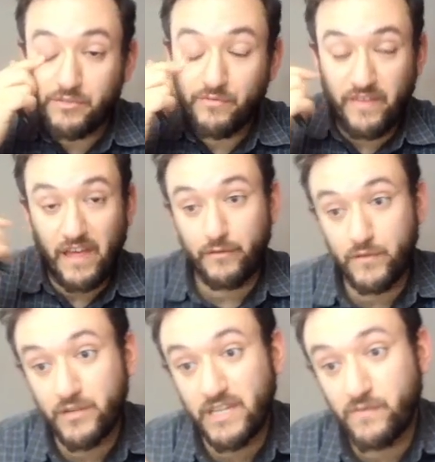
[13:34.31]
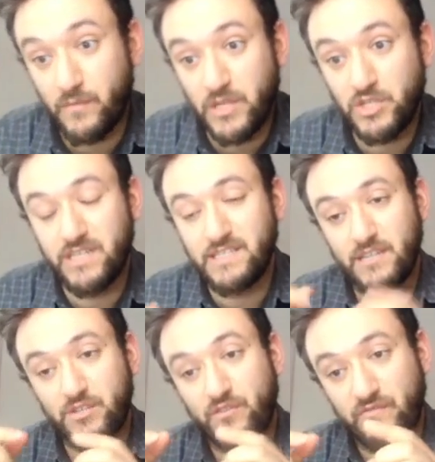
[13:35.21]
value of the transformation is at a
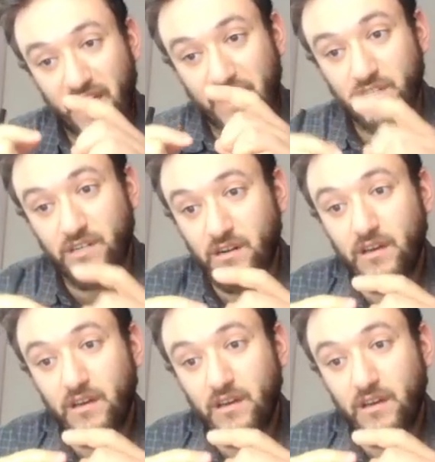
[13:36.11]
certain vector,